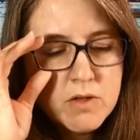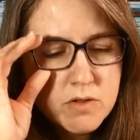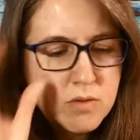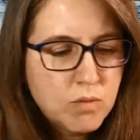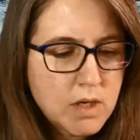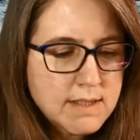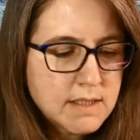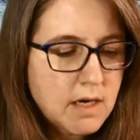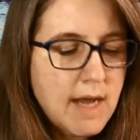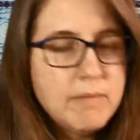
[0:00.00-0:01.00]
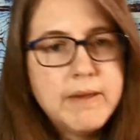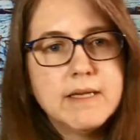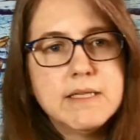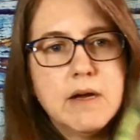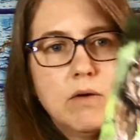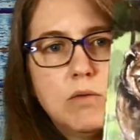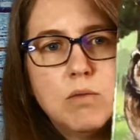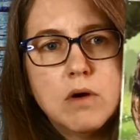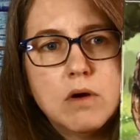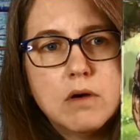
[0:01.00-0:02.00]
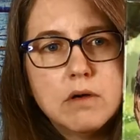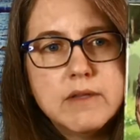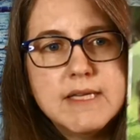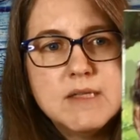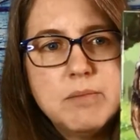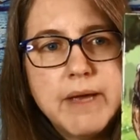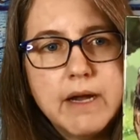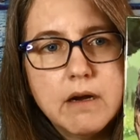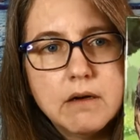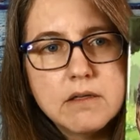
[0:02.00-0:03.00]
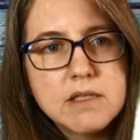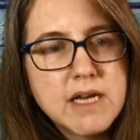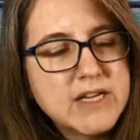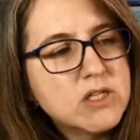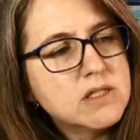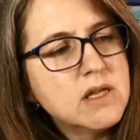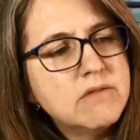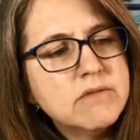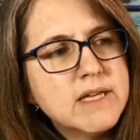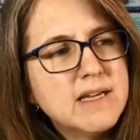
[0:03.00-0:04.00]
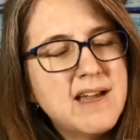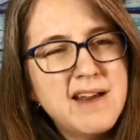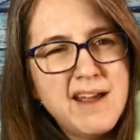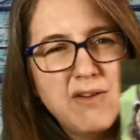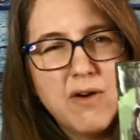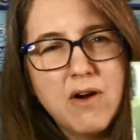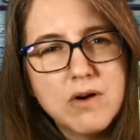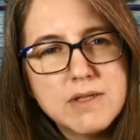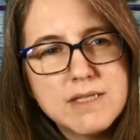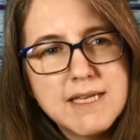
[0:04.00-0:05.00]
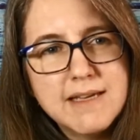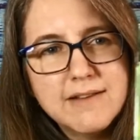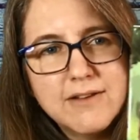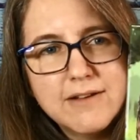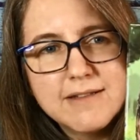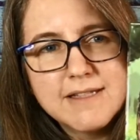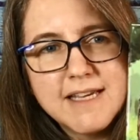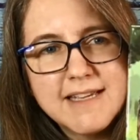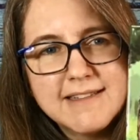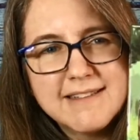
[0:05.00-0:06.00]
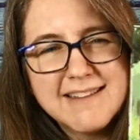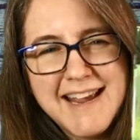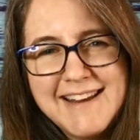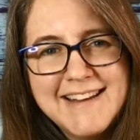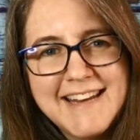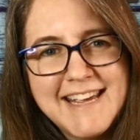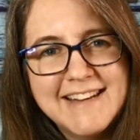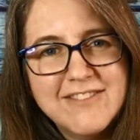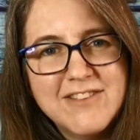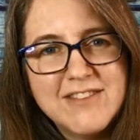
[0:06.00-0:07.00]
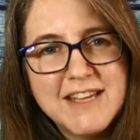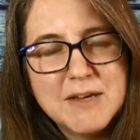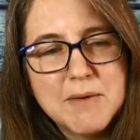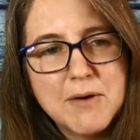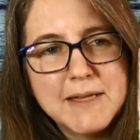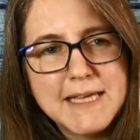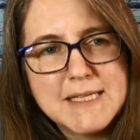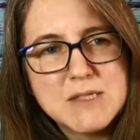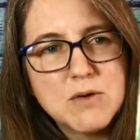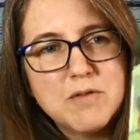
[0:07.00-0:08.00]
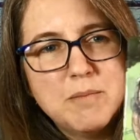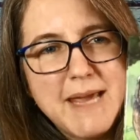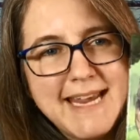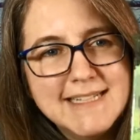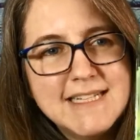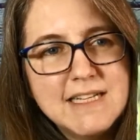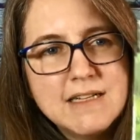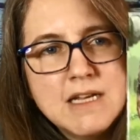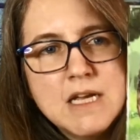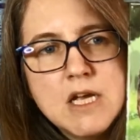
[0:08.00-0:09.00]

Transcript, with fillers: So the ones that I picked out were these bears and I just love like kind of how artsy it looks. Like it's kind of neat if you think about it, like it's sort of painted.